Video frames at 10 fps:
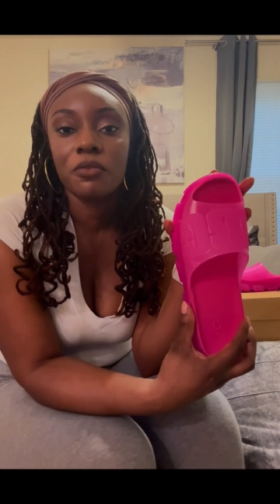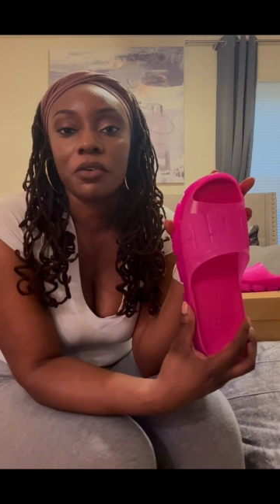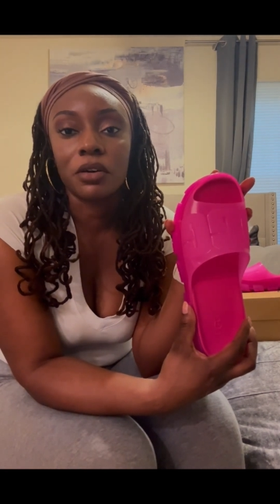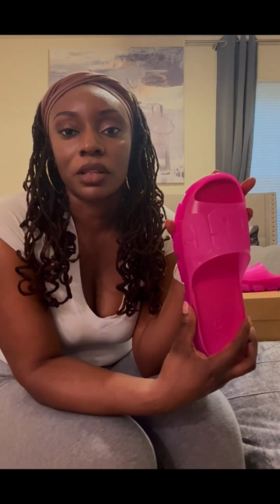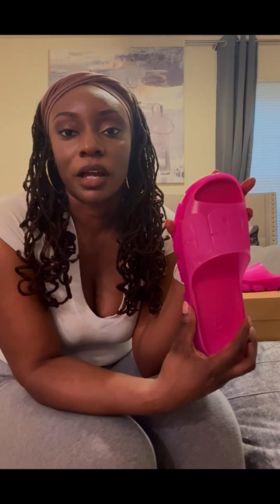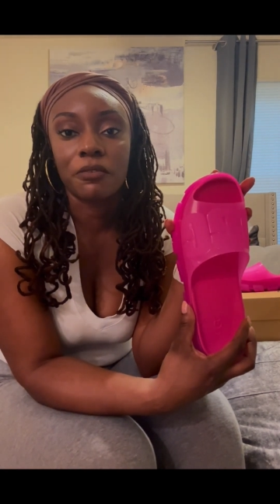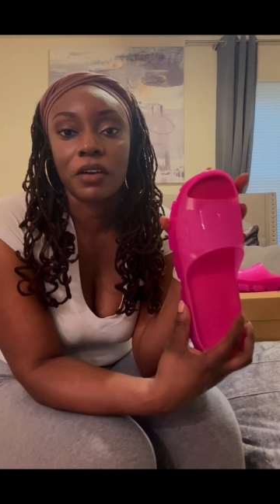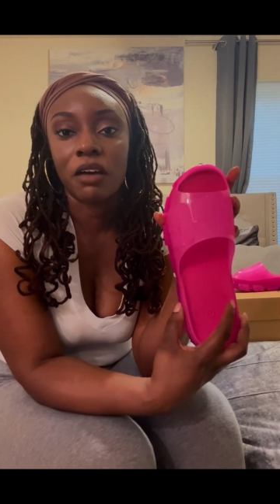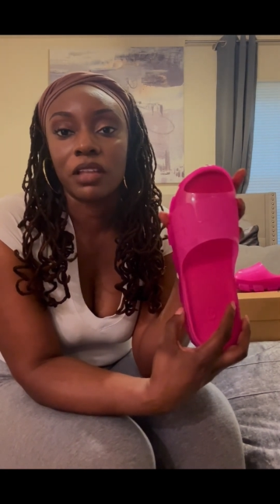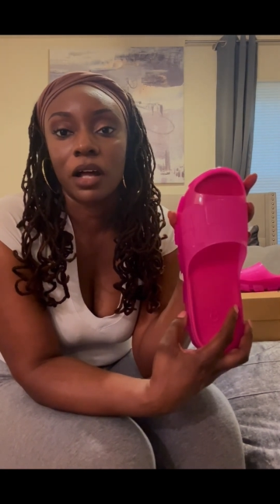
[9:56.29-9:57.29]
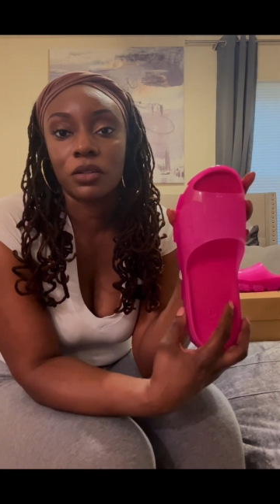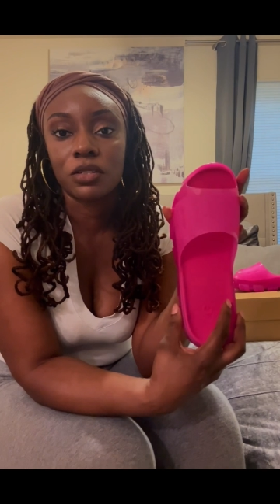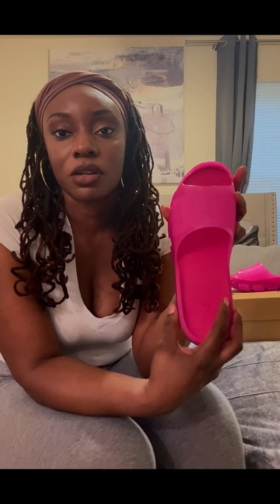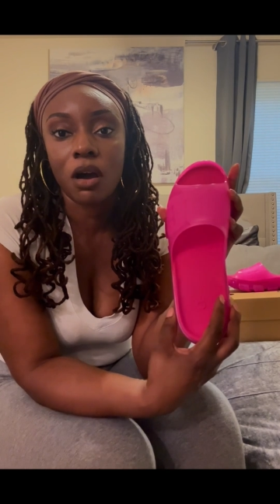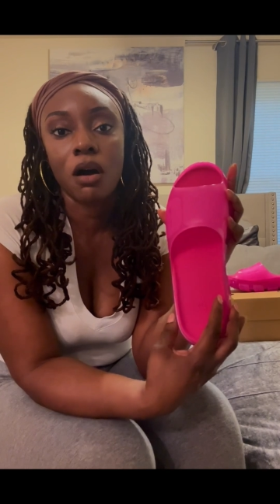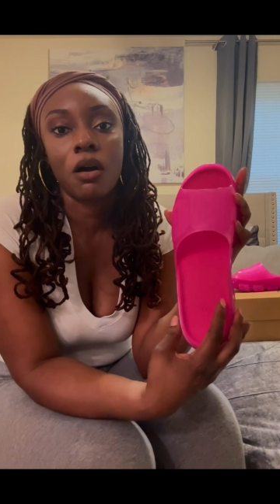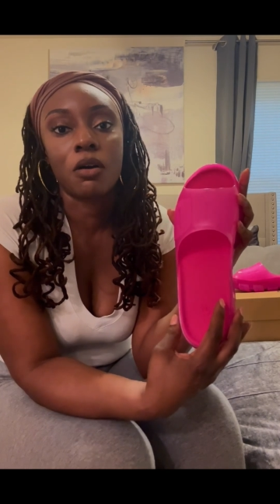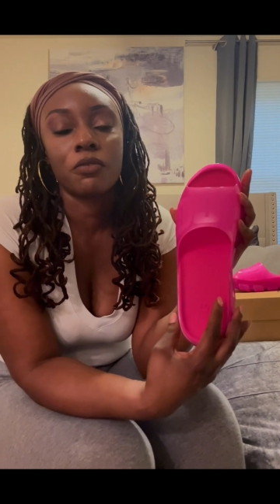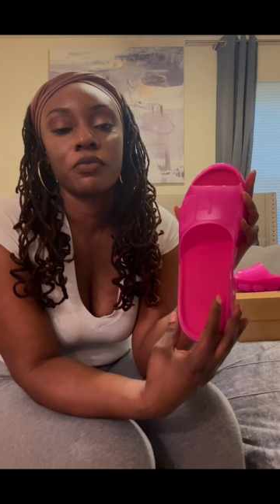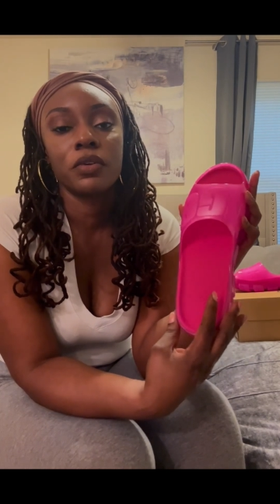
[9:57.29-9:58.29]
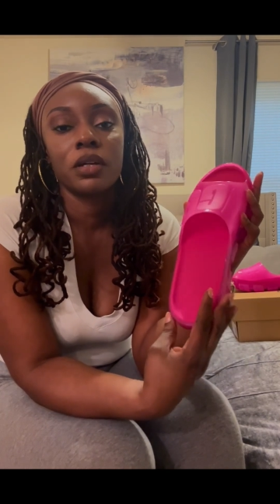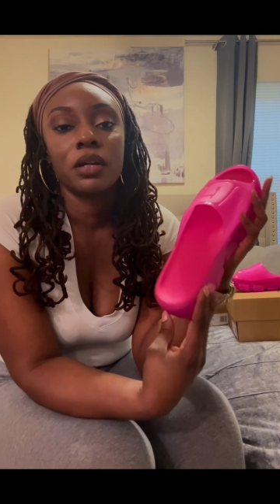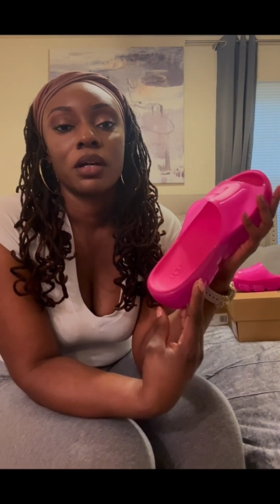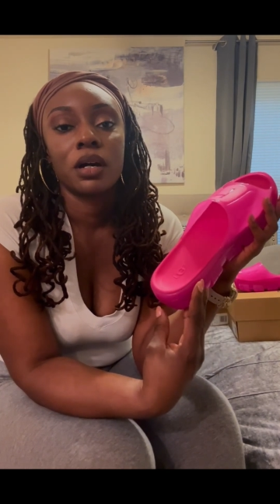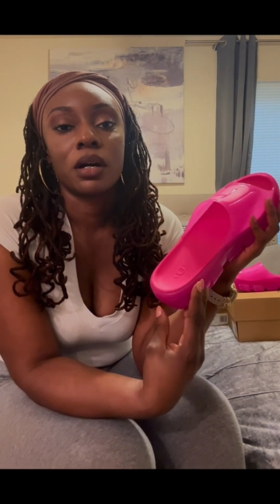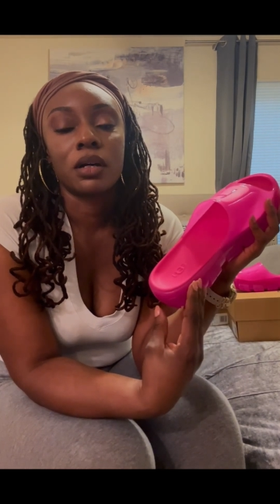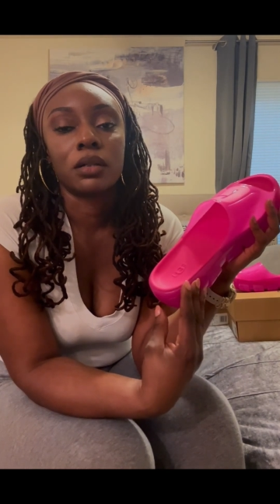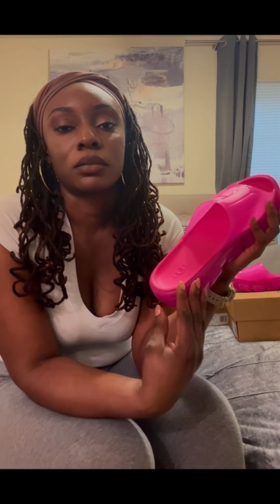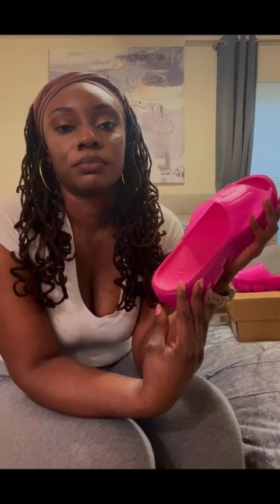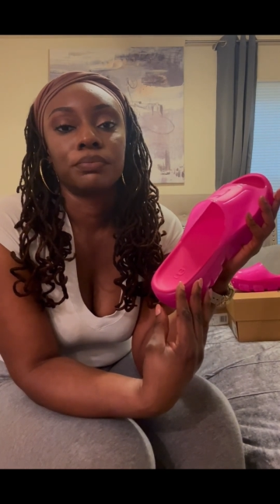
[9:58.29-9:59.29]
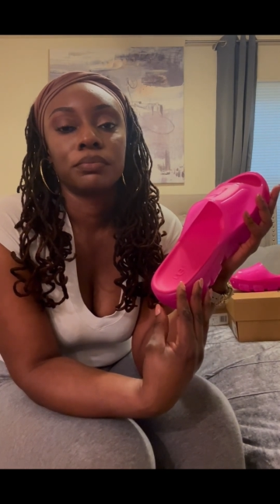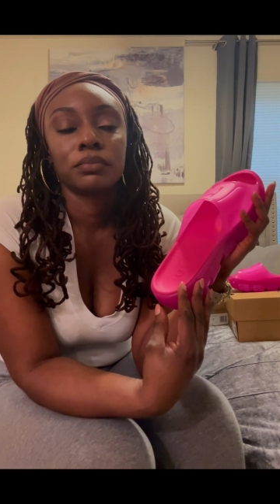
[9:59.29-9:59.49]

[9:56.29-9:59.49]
for like $5 off. Um,